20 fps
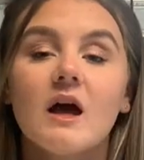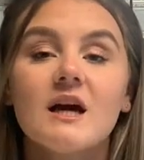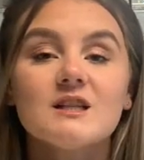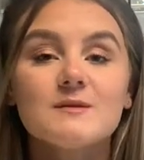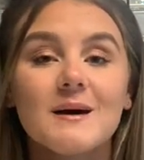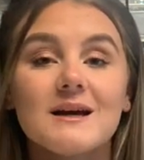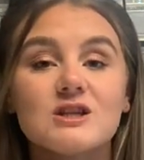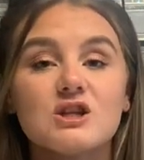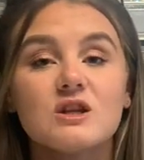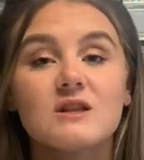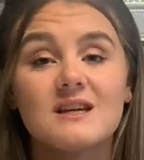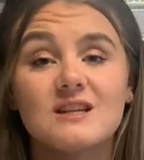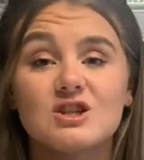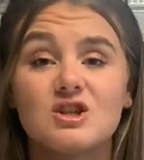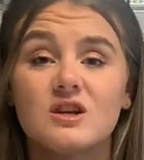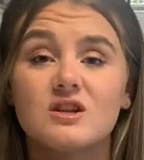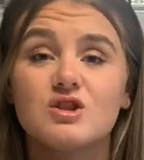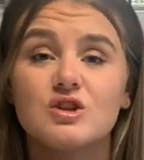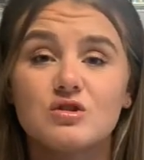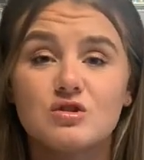especially this
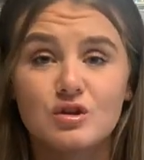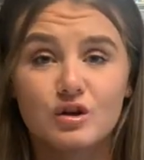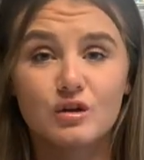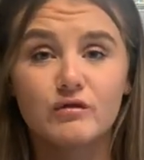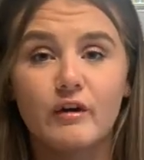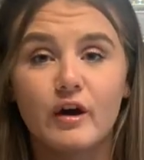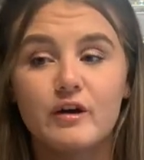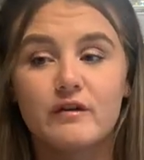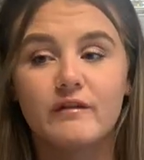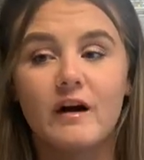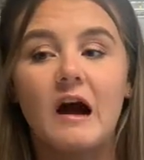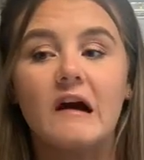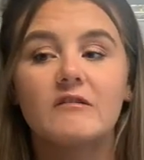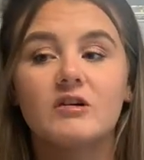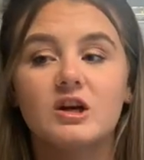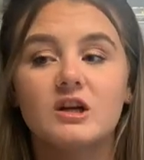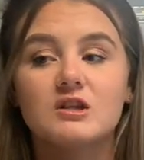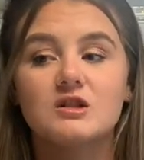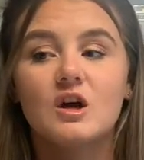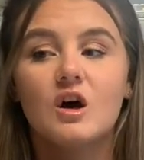year due to the
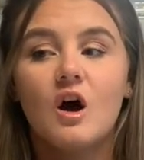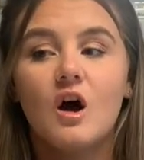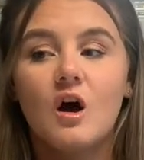coronavirus.